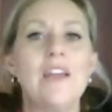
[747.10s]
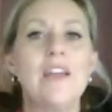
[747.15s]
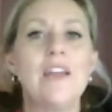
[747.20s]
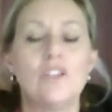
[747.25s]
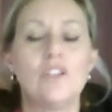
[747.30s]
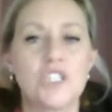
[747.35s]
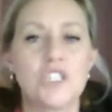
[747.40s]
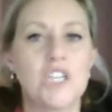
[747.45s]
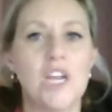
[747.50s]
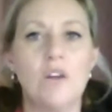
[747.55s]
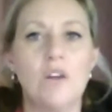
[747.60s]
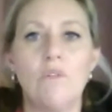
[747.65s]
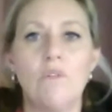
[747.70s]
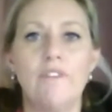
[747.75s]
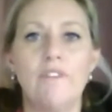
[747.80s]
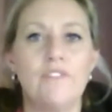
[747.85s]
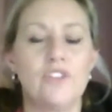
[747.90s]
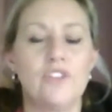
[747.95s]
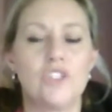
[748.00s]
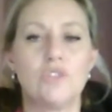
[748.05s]
not shower
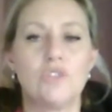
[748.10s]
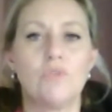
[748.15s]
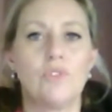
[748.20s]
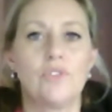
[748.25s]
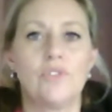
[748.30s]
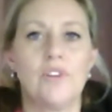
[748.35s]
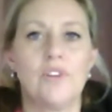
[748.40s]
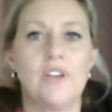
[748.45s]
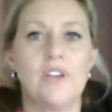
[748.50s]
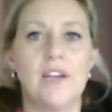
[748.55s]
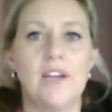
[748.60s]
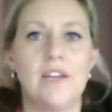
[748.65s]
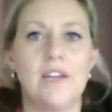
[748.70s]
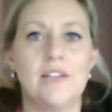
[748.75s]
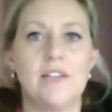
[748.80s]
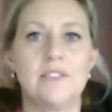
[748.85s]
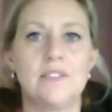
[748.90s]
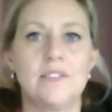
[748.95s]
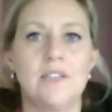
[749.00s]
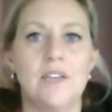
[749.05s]
for two or three
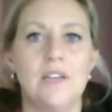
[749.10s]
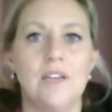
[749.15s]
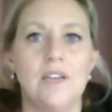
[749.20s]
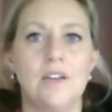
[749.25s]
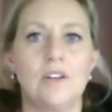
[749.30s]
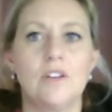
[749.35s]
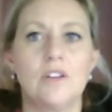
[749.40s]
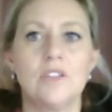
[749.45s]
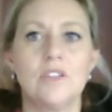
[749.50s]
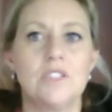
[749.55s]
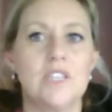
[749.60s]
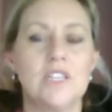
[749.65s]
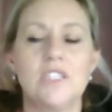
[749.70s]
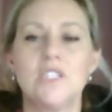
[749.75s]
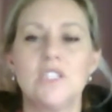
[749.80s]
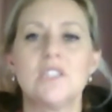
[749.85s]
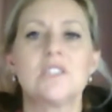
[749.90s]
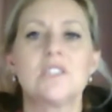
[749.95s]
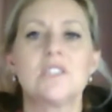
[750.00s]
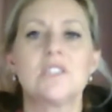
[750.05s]
days because they just